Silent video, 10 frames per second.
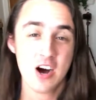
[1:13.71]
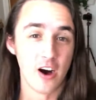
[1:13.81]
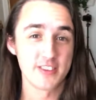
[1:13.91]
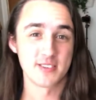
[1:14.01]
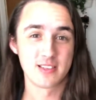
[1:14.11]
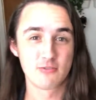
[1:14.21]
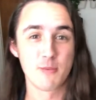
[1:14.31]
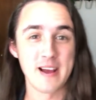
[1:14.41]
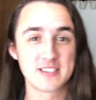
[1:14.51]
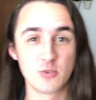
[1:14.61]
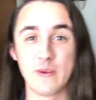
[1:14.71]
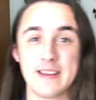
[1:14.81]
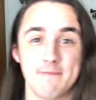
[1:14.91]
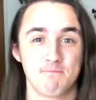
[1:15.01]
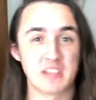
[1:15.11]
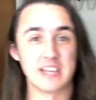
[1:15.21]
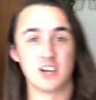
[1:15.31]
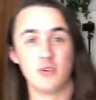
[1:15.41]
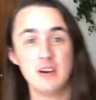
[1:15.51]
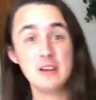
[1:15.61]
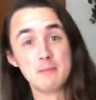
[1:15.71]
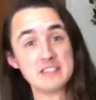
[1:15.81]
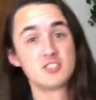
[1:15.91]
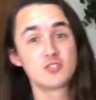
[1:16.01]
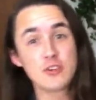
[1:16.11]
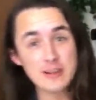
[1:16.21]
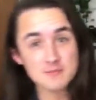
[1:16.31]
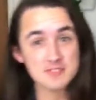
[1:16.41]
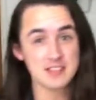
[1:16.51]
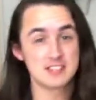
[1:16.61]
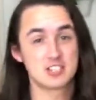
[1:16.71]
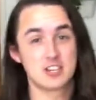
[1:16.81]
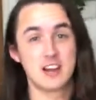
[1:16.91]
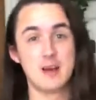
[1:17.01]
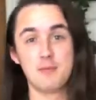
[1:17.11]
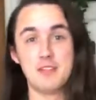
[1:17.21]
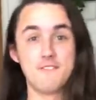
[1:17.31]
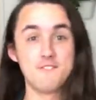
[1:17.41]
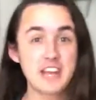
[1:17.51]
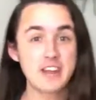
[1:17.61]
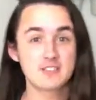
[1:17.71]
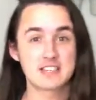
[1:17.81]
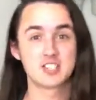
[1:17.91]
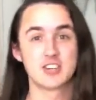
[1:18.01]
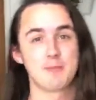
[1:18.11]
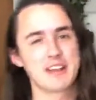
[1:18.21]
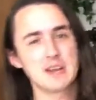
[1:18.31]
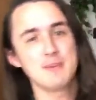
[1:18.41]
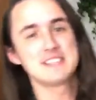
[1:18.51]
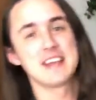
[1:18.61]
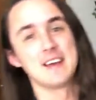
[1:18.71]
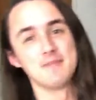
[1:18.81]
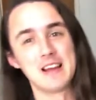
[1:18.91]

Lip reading: Also, throwback to when, you know, my streams I stood up and the videos I stood up, I kind of miss that.